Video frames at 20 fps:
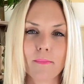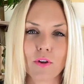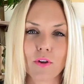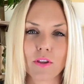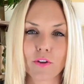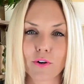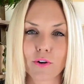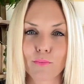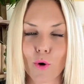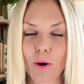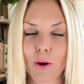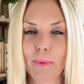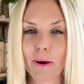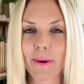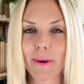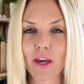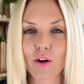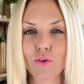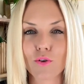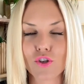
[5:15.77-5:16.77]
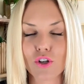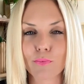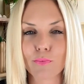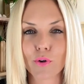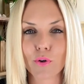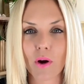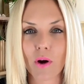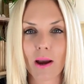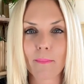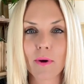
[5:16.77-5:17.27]
You can learn more about my coaching
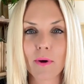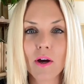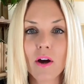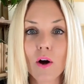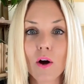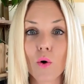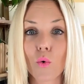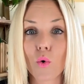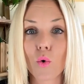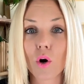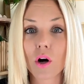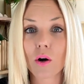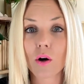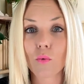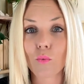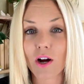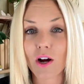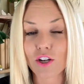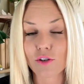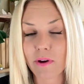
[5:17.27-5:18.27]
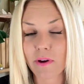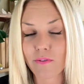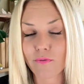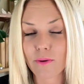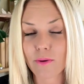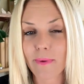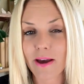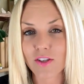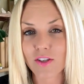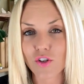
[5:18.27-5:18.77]
program or watch my
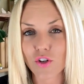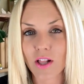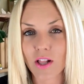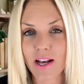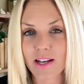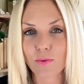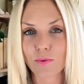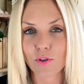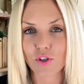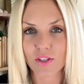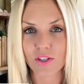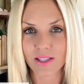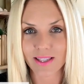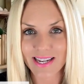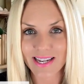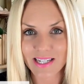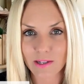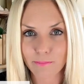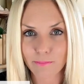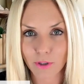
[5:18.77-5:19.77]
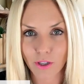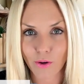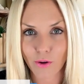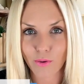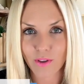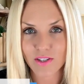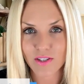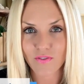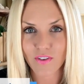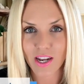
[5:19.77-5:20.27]
free masterclass, which is linked below
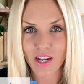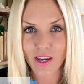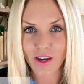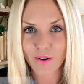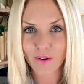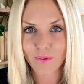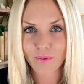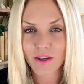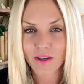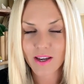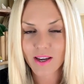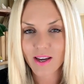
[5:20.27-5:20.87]
this video.